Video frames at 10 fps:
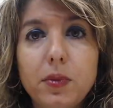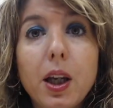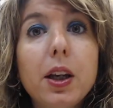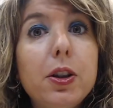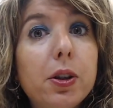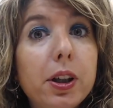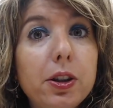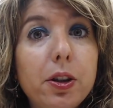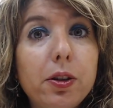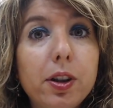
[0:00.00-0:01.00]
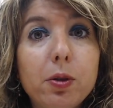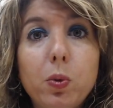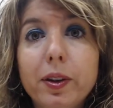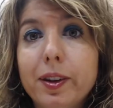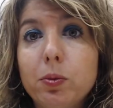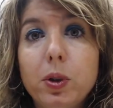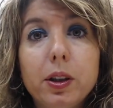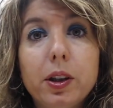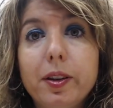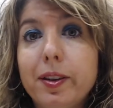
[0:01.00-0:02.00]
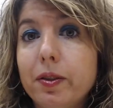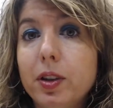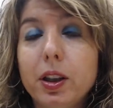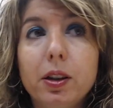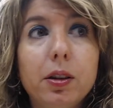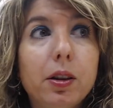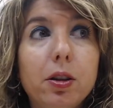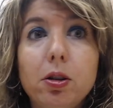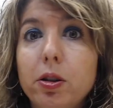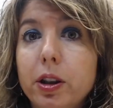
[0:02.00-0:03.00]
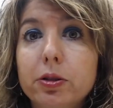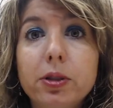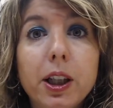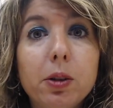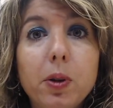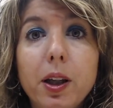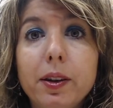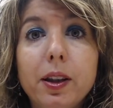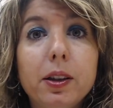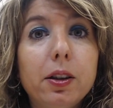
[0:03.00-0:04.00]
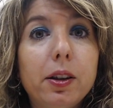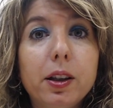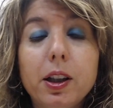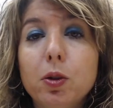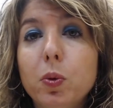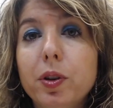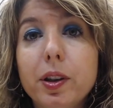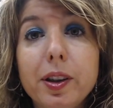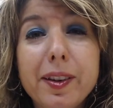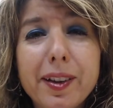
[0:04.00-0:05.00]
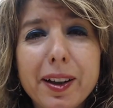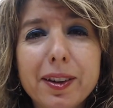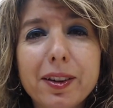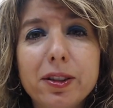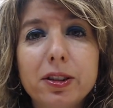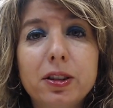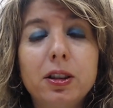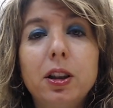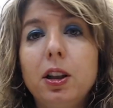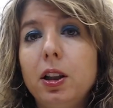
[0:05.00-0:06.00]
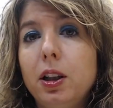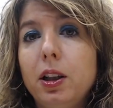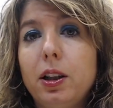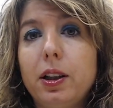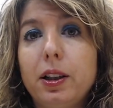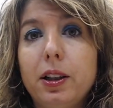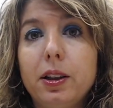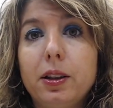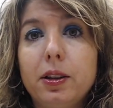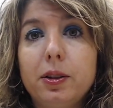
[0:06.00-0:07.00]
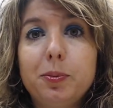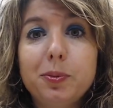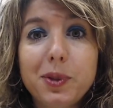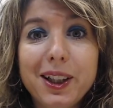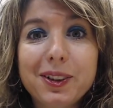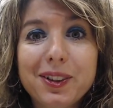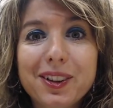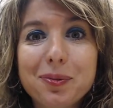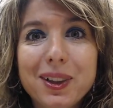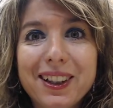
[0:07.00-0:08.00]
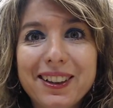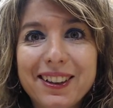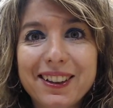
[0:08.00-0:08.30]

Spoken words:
You can use it when someone did something you don't agree with and you think it was a disaster, and yeah, something like that.